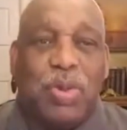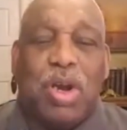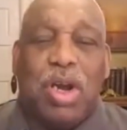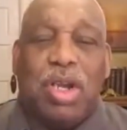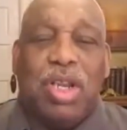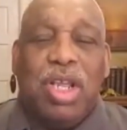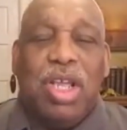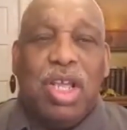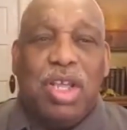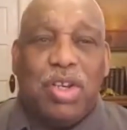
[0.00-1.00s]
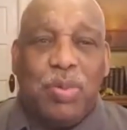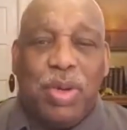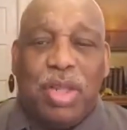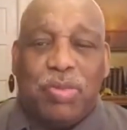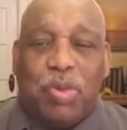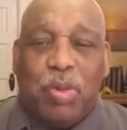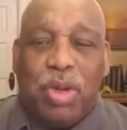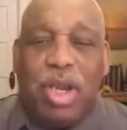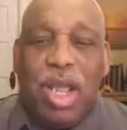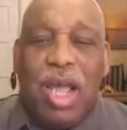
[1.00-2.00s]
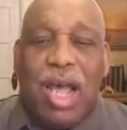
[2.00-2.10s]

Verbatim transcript: it on until we get through it.